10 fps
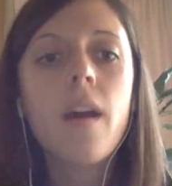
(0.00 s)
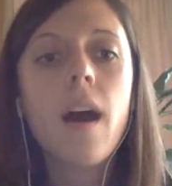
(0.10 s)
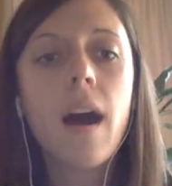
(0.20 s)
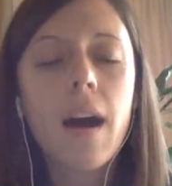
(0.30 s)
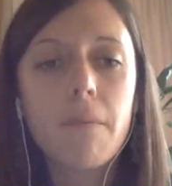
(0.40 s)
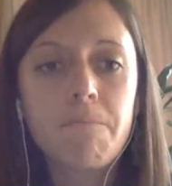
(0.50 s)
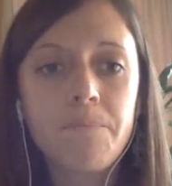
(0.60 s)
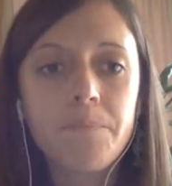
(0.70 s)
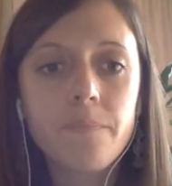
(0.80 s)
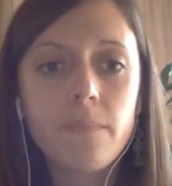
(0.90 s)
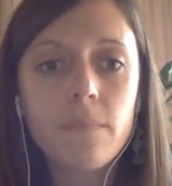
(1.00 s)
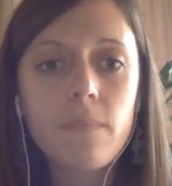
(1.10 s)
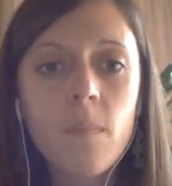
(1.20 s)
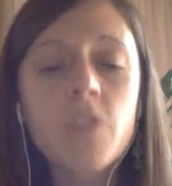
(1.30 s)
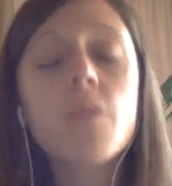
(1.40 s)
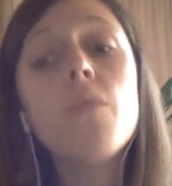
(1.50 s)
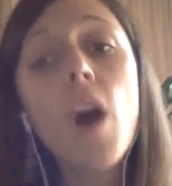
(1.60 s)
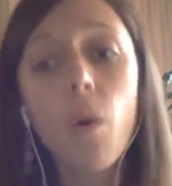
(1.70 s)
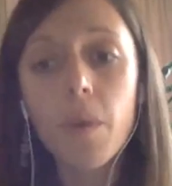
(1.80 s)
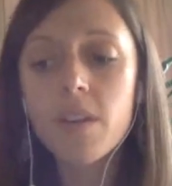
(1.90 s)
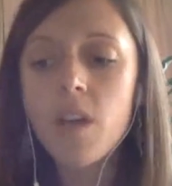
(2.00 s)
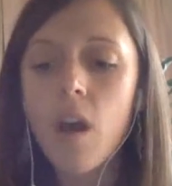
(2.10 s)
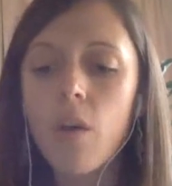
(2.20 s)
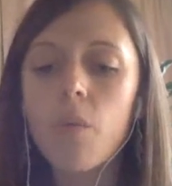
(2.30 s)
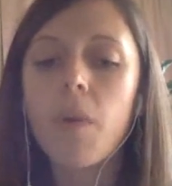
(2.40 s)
So no, we don't.